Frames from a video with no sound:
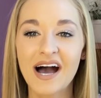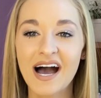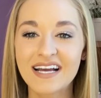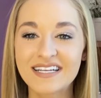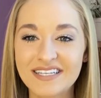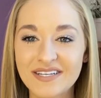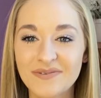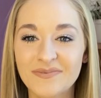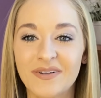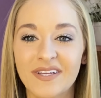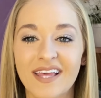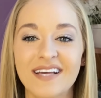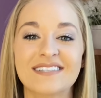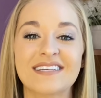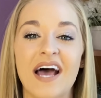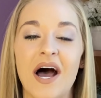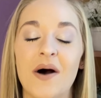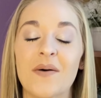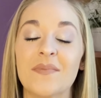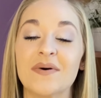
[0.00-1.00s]
I didn't realize
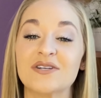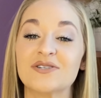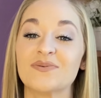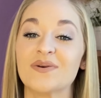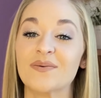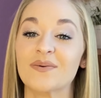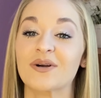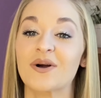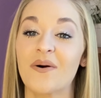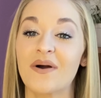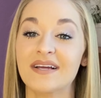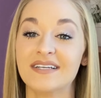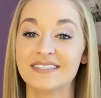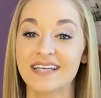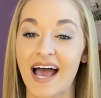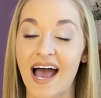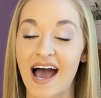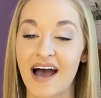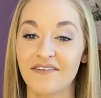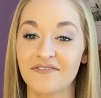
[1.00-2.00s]
how much we were going to
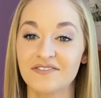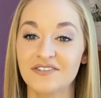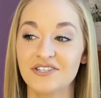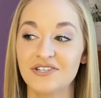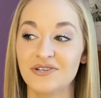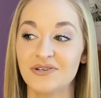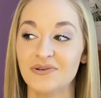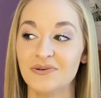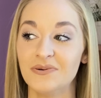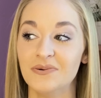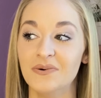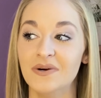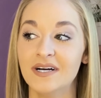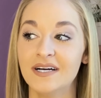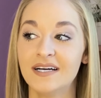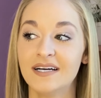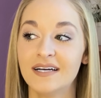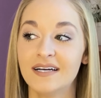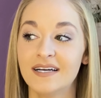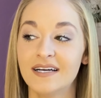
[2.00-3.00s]
have to
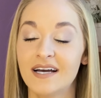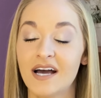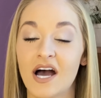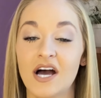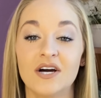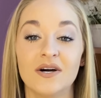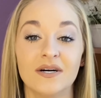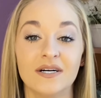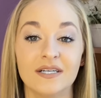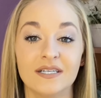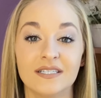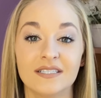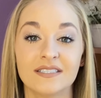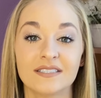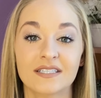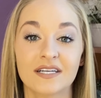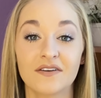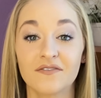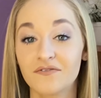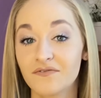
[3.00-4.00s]
uh,
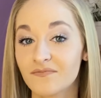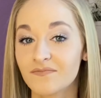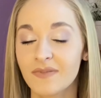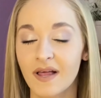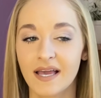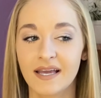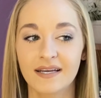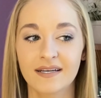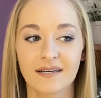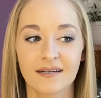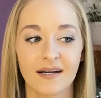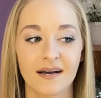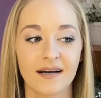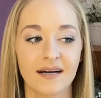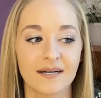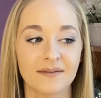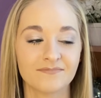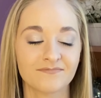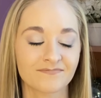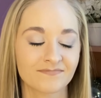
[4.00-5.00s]
like,
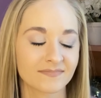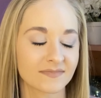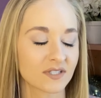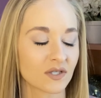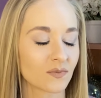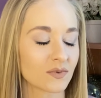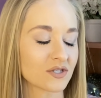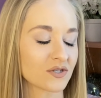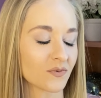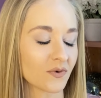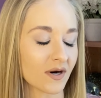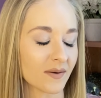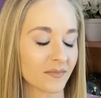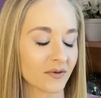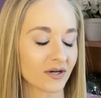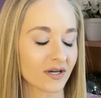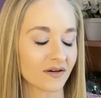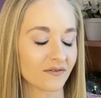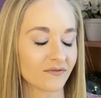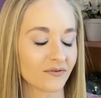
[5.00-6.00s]
uh, what's the word I'm
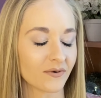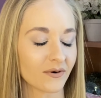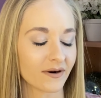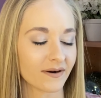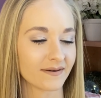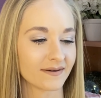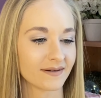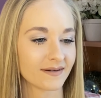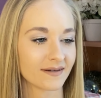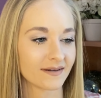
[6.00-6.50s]
looking for?